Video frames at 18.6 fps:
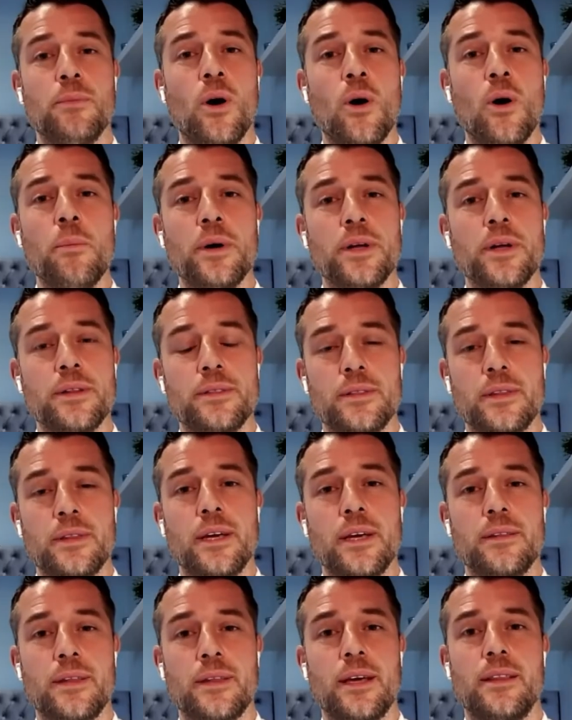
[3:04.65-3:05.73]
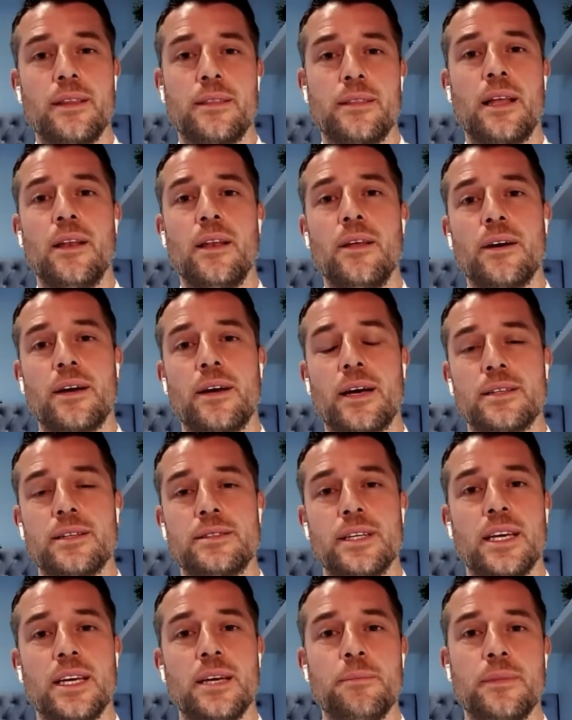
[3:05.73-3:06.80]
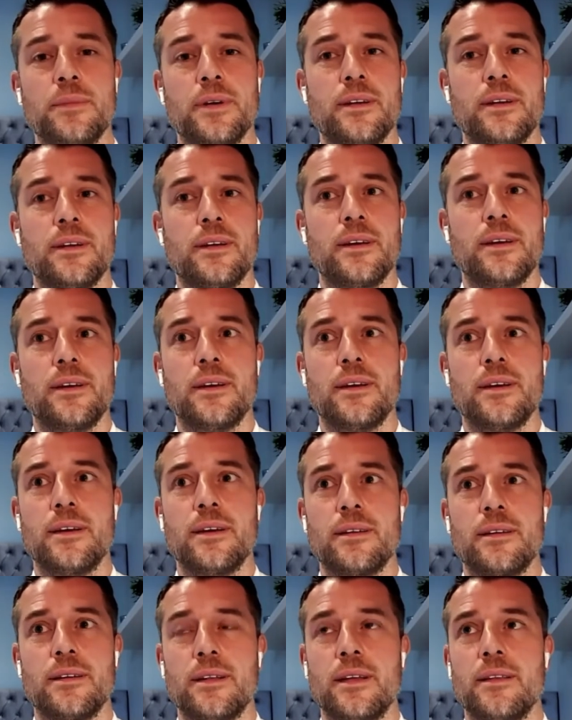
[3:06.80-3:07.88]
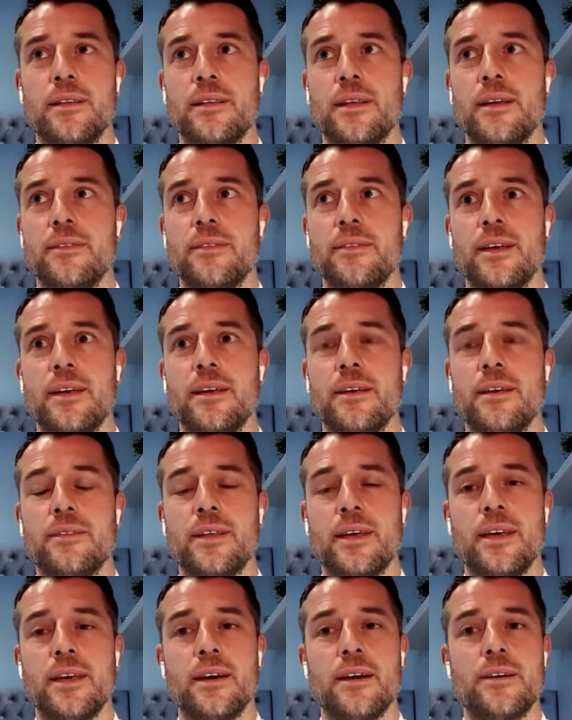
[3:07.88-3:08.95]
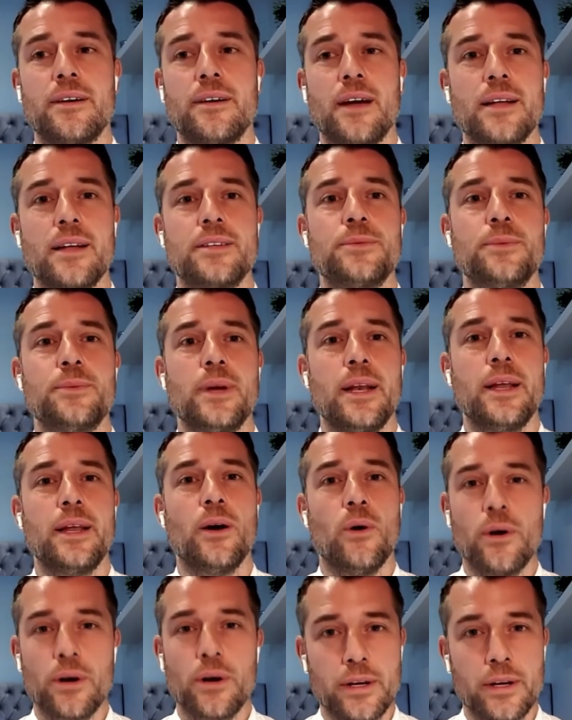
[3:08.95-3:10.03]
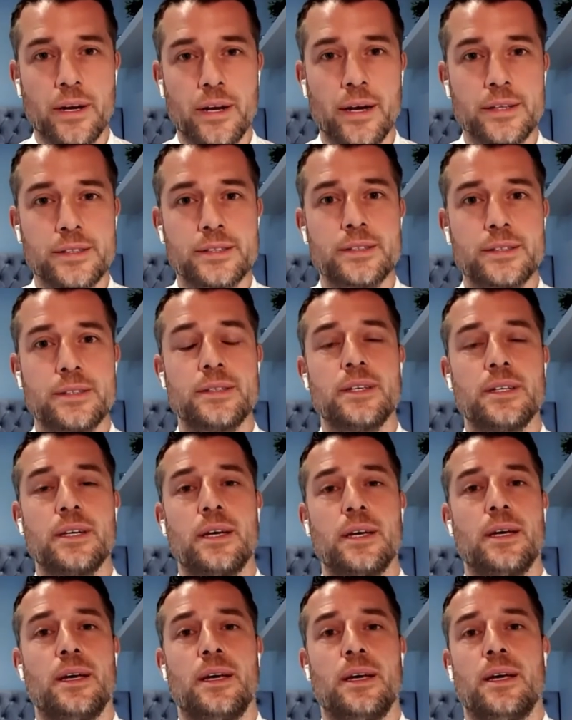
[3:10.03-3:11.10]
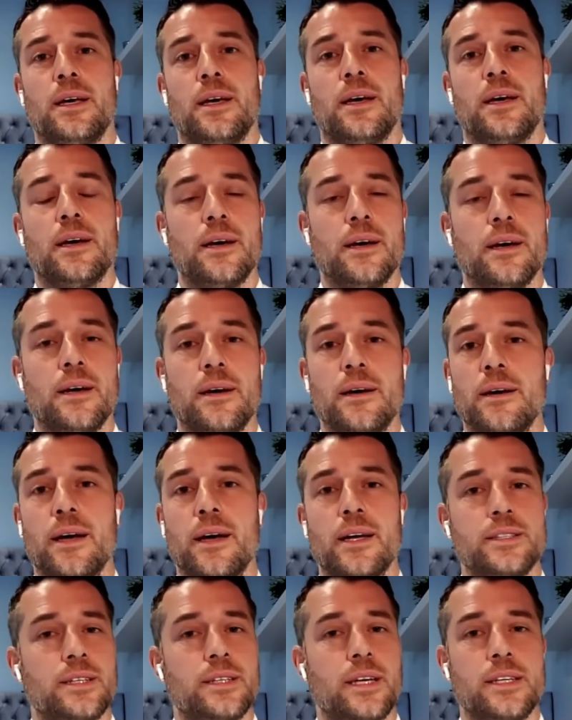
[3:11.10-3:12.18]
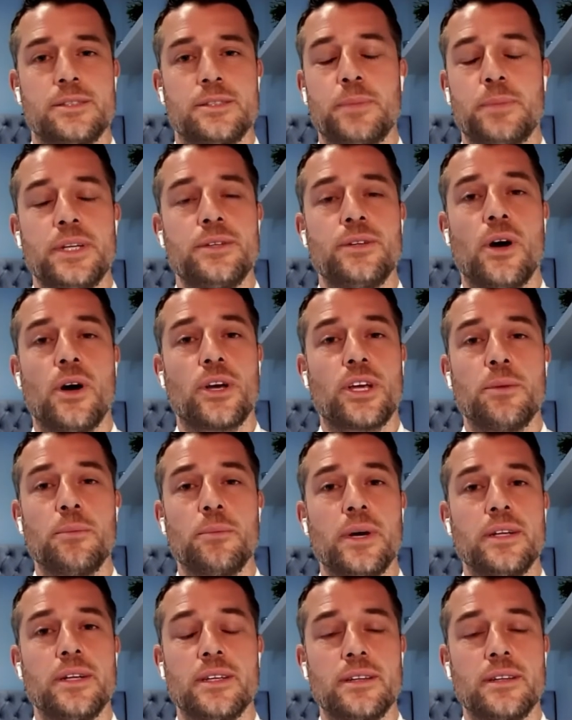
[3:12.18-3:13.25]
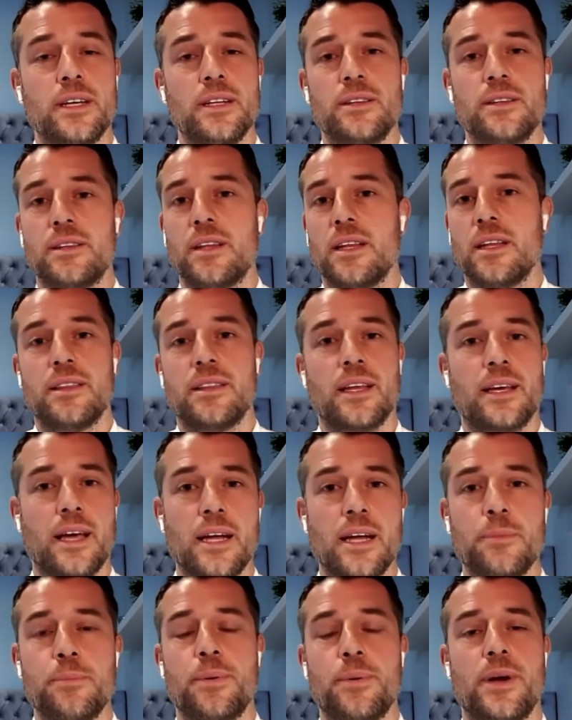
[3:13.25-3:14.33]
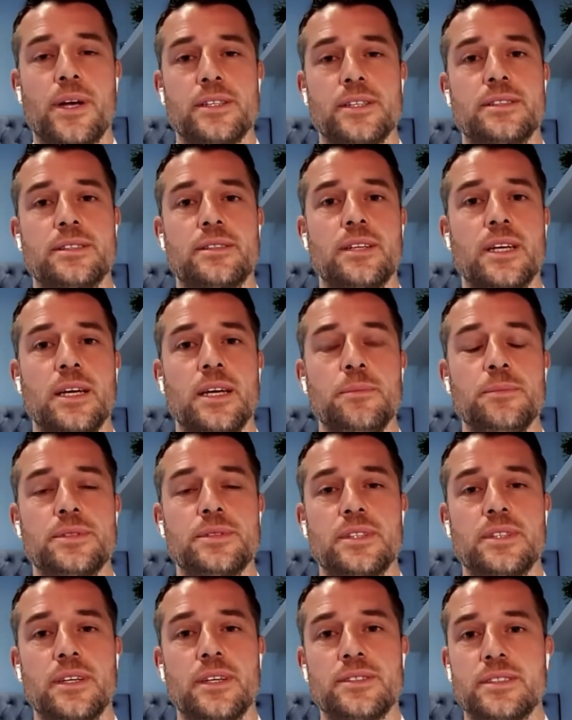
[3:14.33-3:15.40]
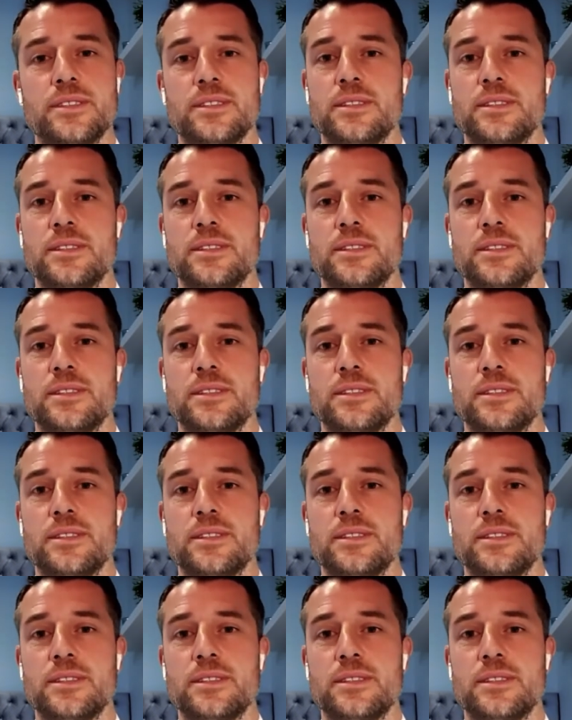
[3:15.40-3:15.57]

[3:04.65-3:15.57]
the moment, they look at team and they are not really organized. As been documented, they can't press teams.